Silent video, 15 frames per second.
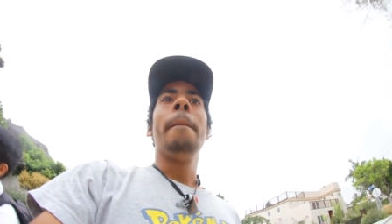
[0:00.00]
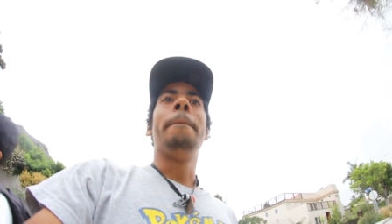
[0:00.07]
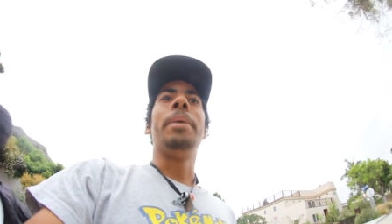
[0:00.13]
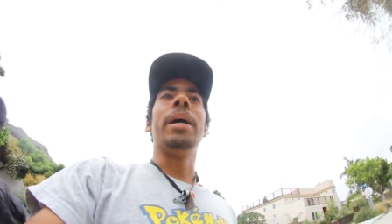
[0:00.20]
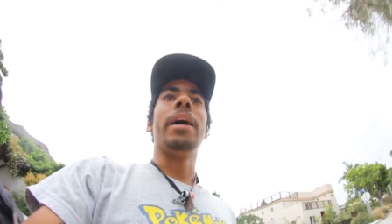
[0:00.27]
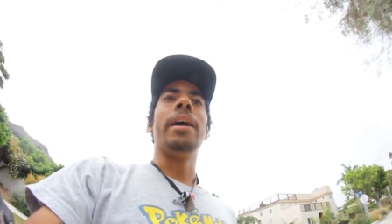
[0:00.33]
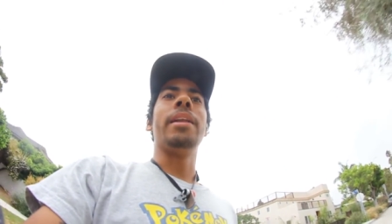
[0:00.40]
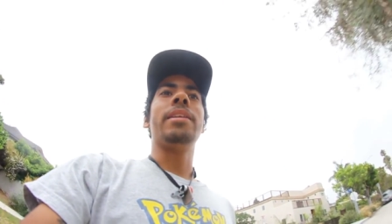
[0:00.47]

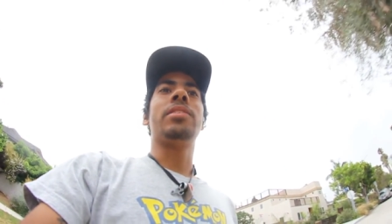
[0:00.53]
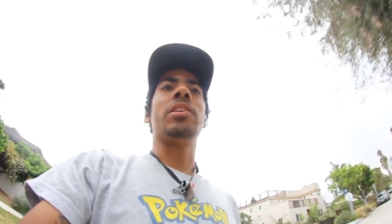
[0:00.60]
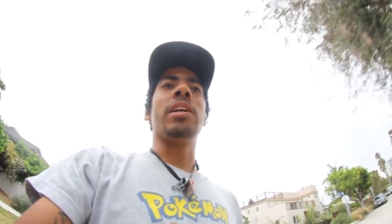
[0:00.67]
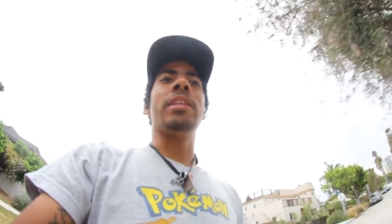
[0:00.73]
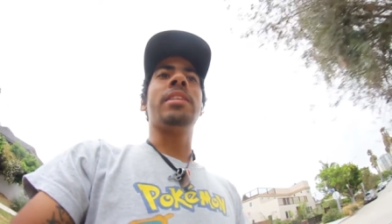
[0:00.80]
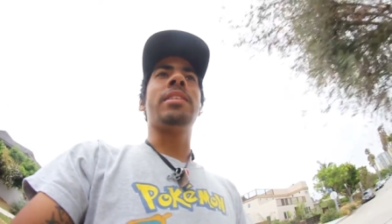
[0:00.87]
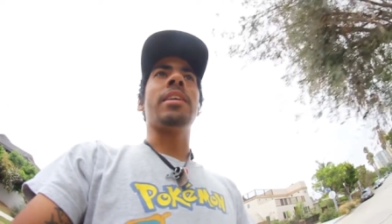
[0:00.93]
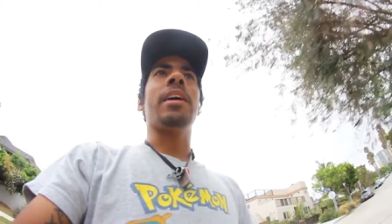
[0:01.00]
But
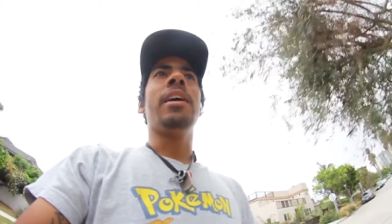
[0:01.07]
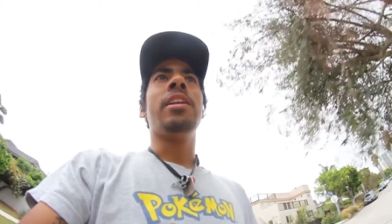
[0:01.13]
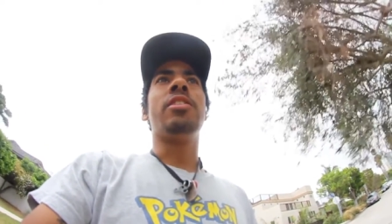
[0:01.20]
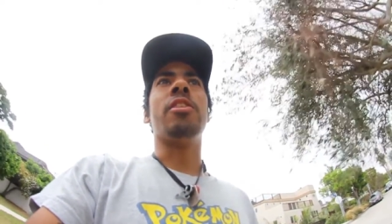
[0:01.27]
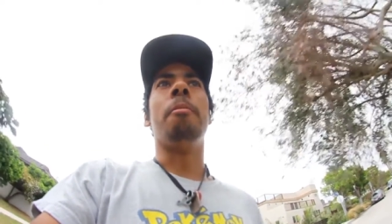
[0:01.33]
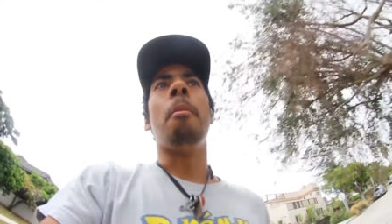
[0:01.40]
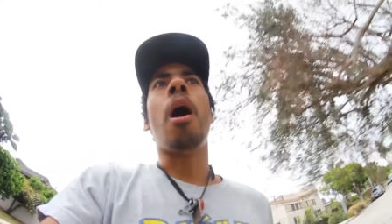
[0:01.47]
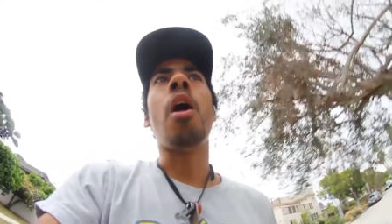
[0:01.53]
since
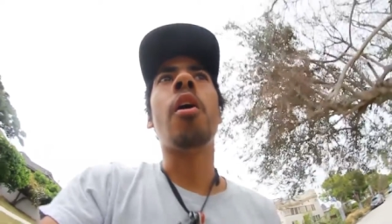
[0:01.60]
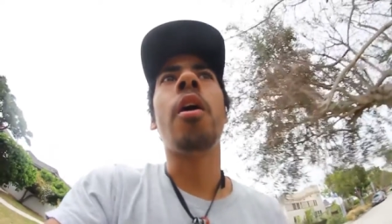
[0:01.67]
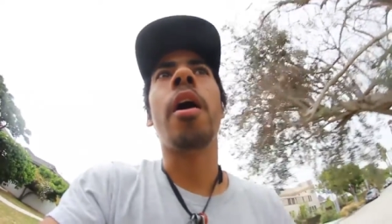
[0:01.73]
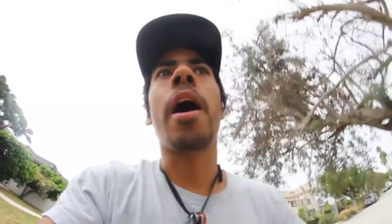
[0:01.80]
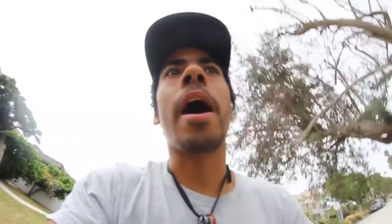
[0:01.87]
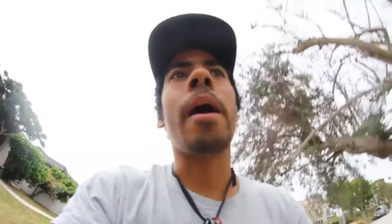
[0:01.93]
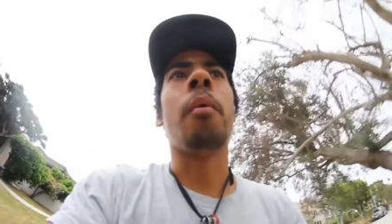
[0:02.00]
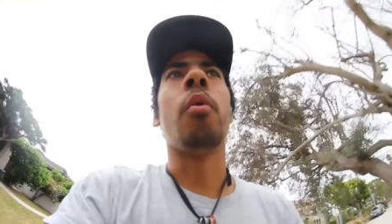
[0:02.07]
tomorrow
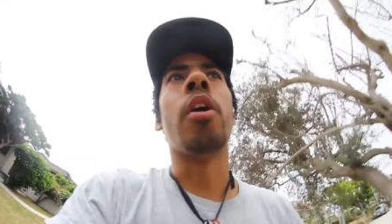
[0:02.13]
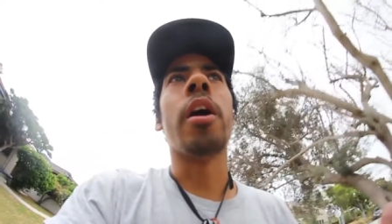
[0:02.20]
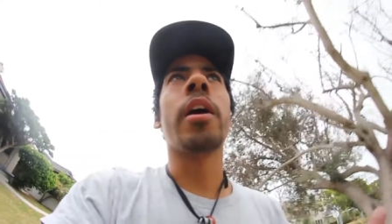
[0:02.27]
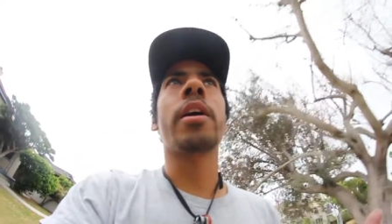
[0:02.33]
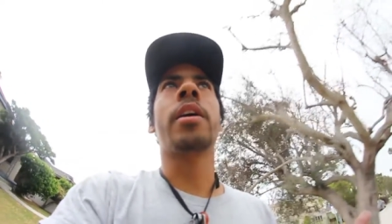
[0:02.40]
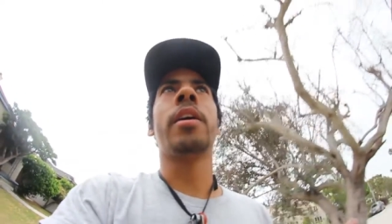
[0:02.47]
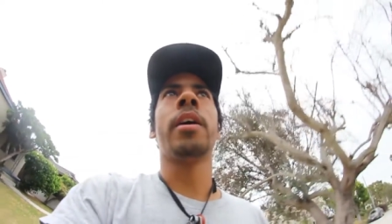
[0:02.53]
I work,